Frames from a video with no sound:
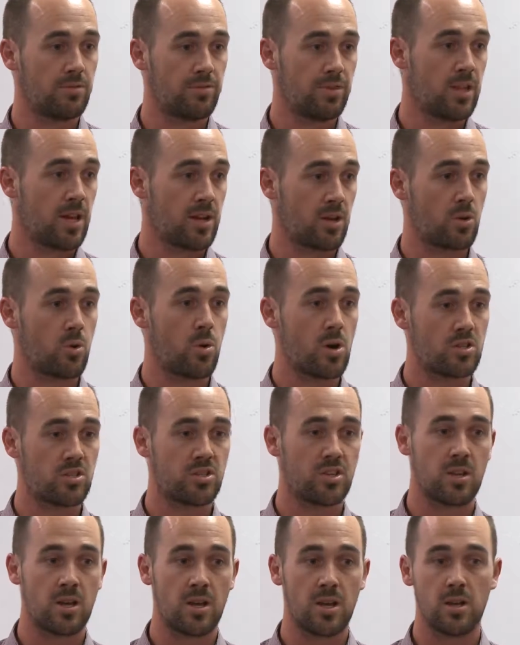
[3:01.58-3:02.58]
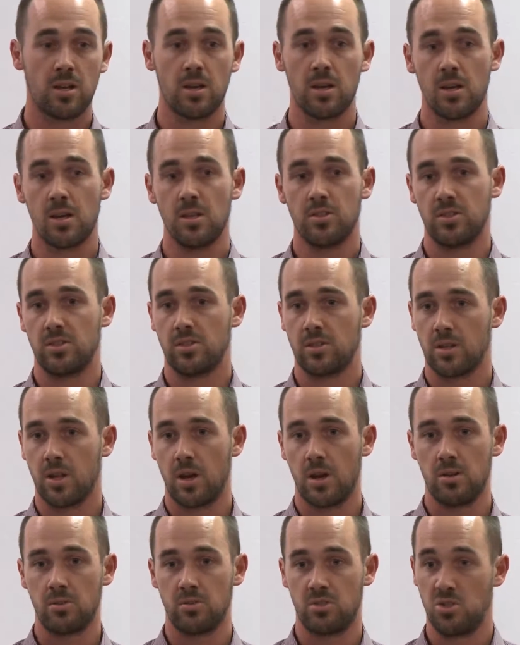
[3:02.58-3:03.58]
fill out a questionnaire,
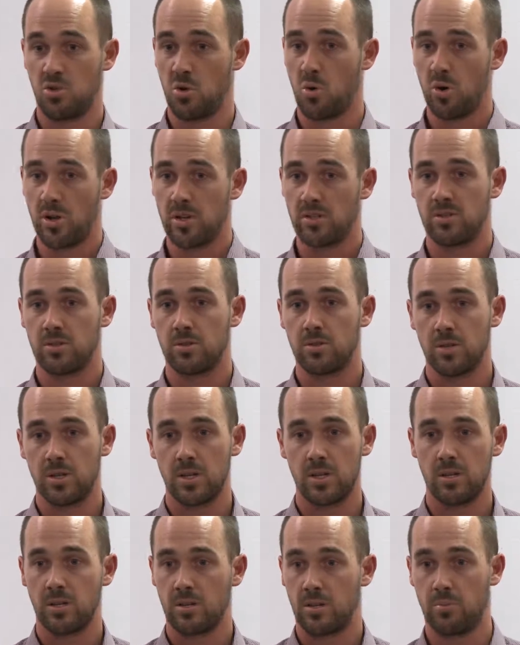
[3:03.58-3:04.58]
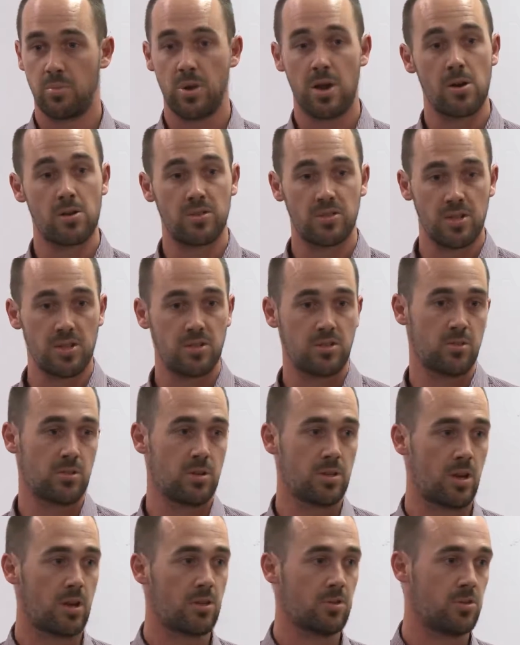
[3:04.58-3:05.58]
disclose your history, your parents'
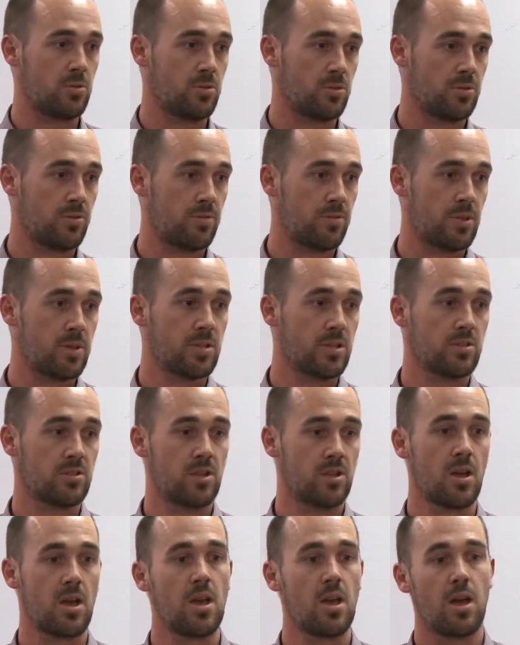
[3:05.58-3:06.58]
history, those sorts of things,